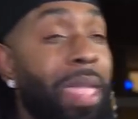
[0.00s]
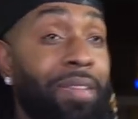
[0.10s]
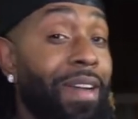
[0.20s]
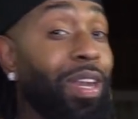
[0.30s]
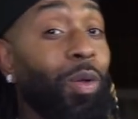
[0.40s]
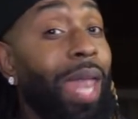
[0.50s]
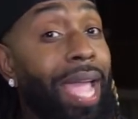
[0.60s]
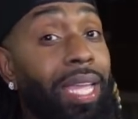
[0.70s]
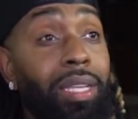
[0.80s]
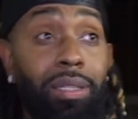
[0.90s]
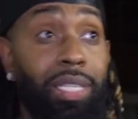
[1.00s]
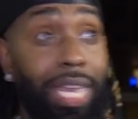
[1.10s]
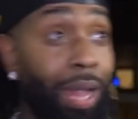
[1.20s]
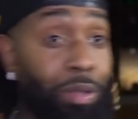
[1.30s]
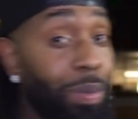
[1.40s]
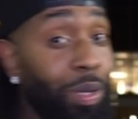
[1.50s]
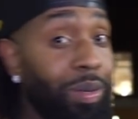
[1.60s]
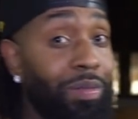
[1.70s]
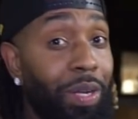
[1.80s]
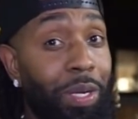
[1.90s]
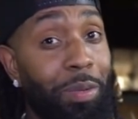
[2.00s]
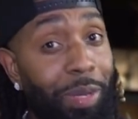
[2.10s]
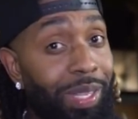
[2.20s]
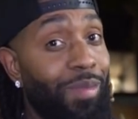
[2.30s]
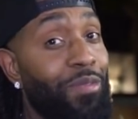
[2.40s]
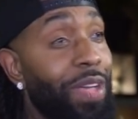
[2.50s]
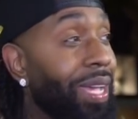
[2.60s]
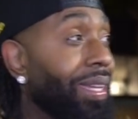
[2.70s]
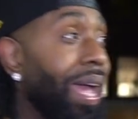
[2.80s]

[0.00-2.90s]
If I don't like it, get out the building, bro. What the fuck?